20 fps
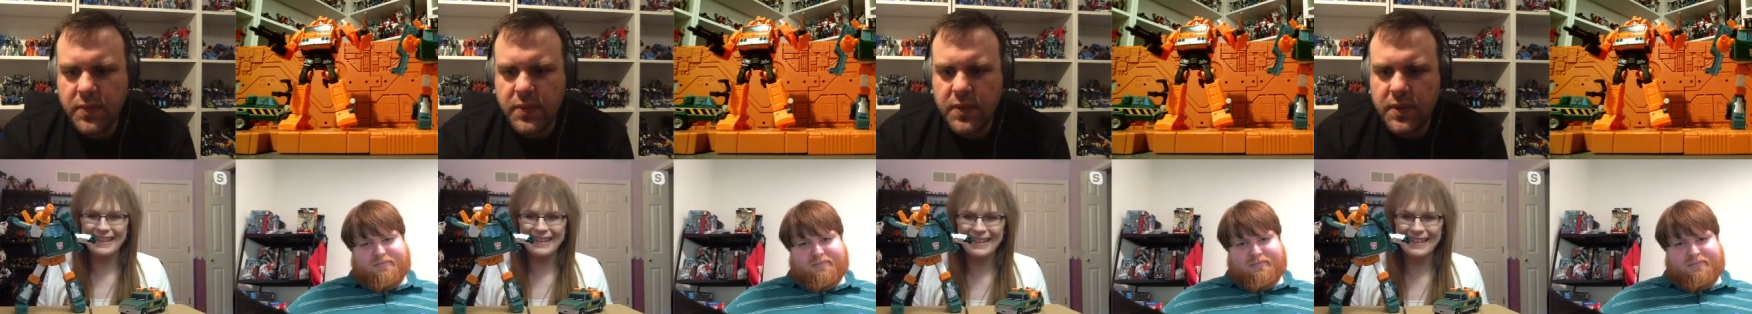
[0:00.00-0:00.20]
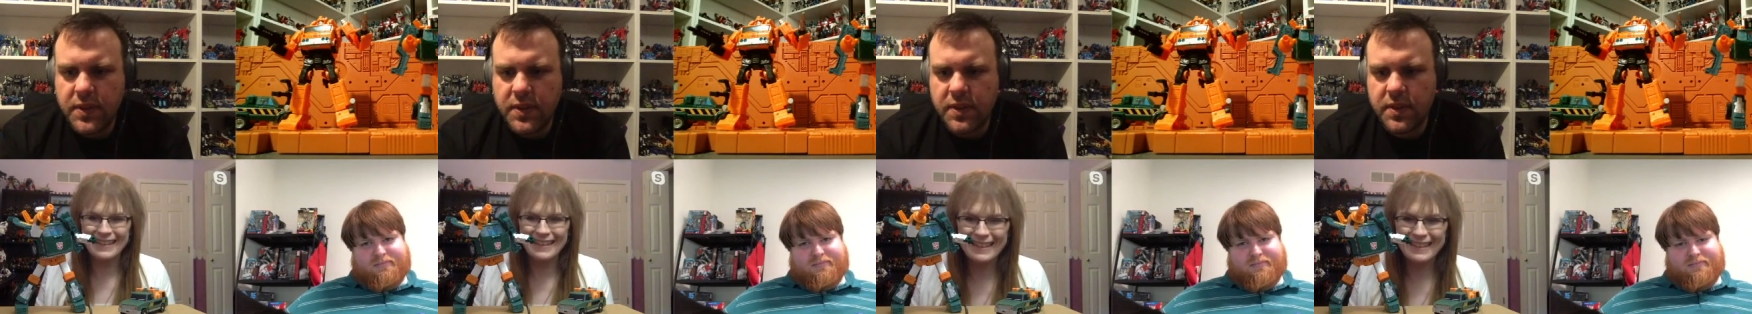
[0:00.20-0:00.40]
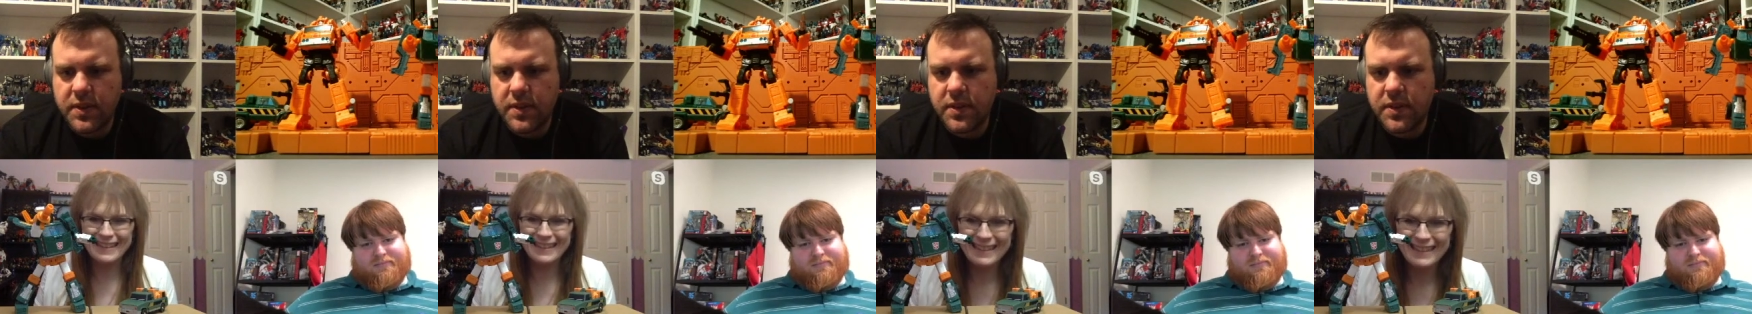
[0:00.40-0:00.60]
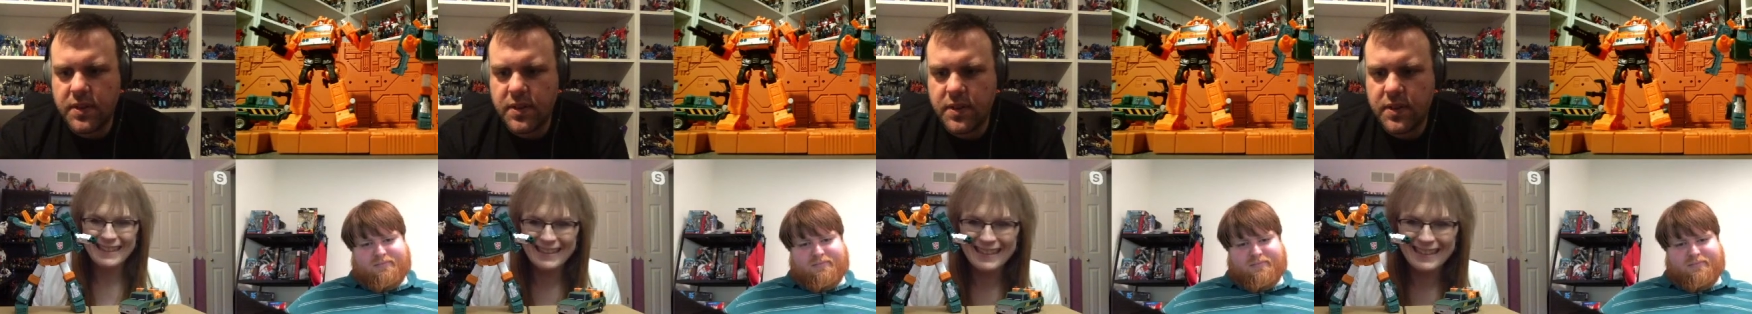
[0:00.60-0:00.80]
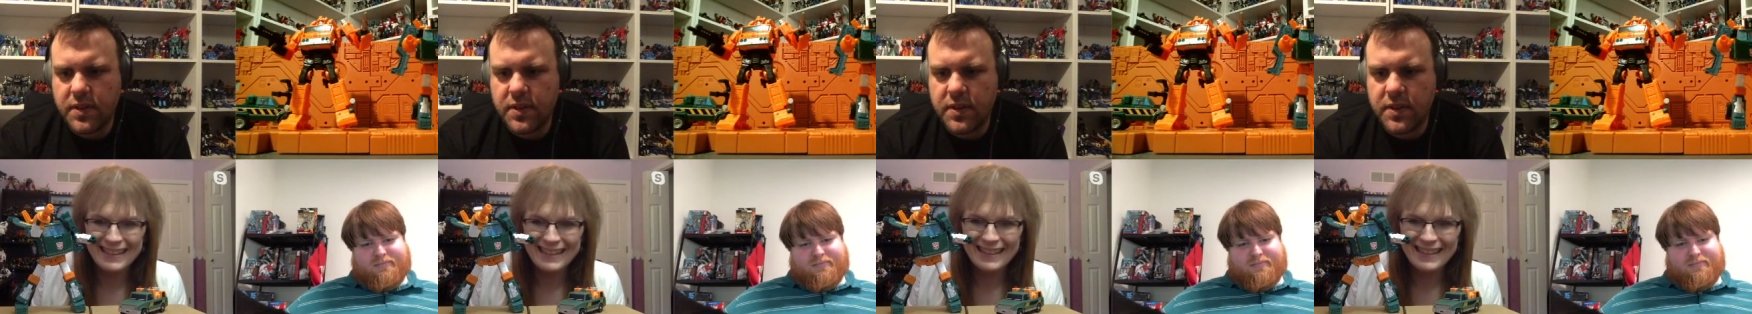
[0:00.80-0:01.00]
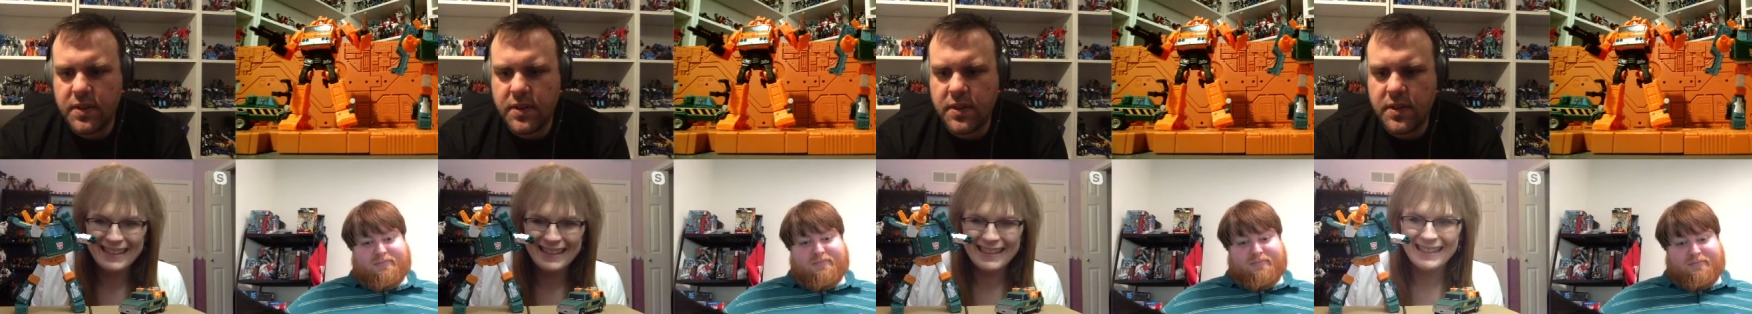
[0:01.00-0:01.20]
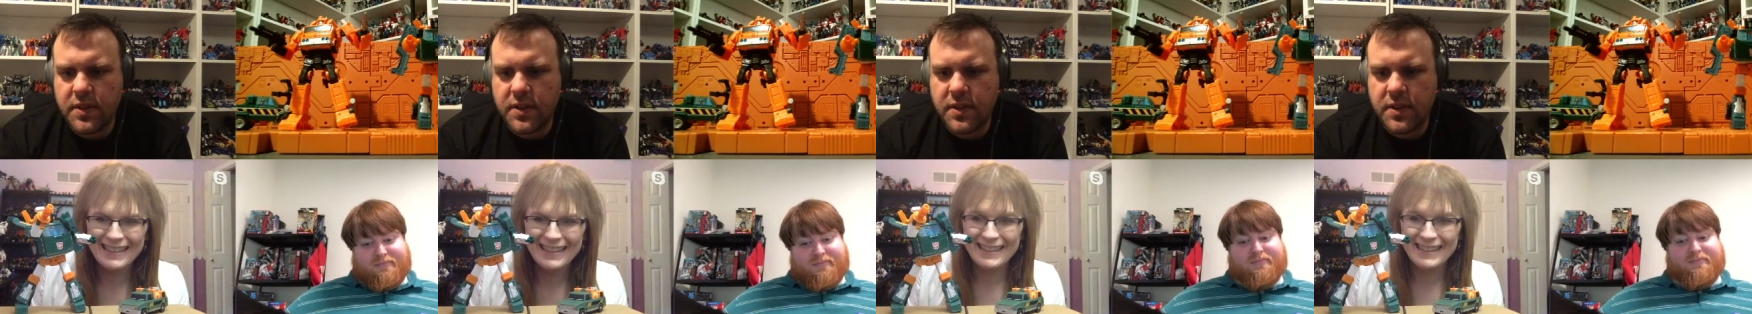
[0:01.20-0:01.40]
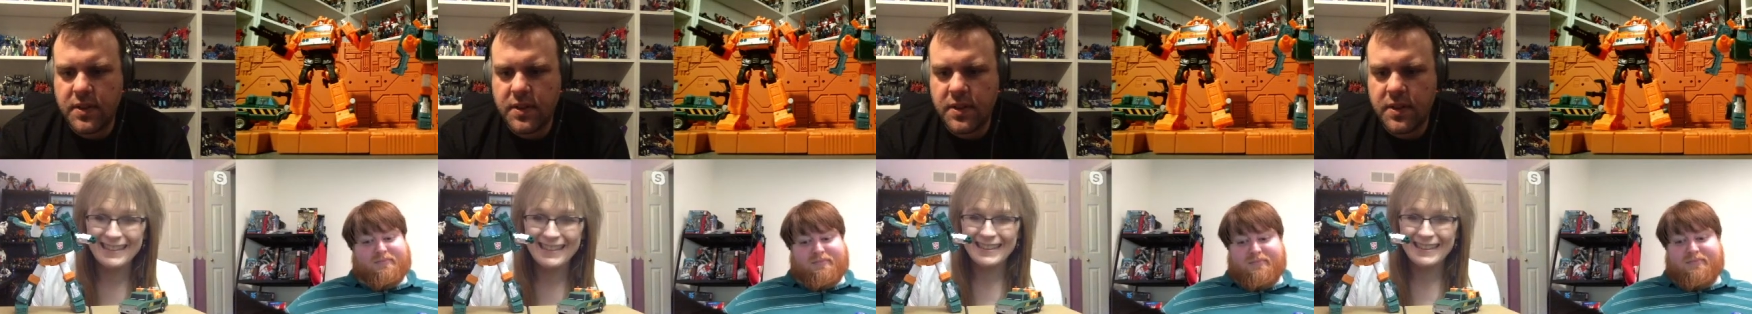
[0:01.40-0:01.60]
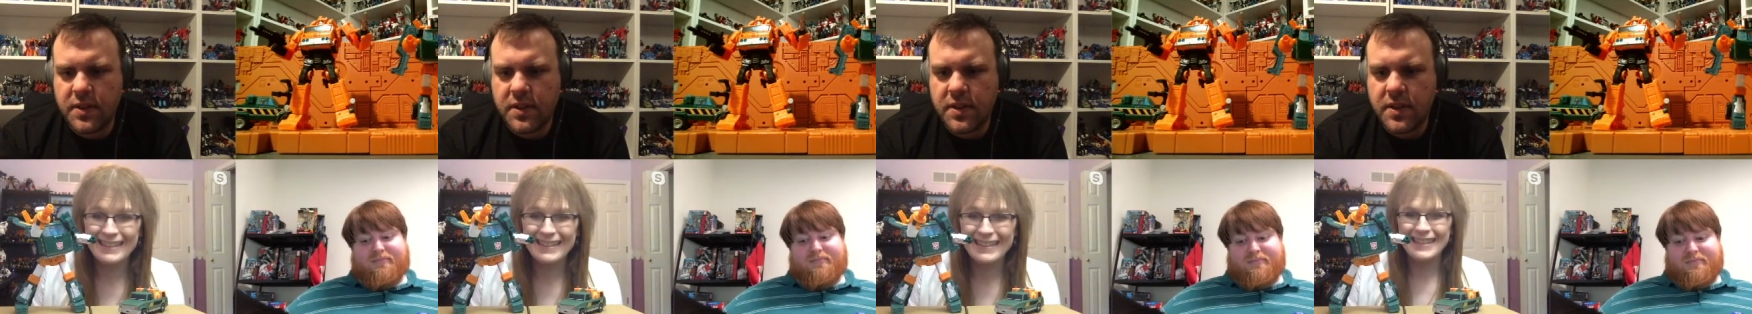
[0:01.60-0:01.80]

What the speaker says: No one is speaking in this clip.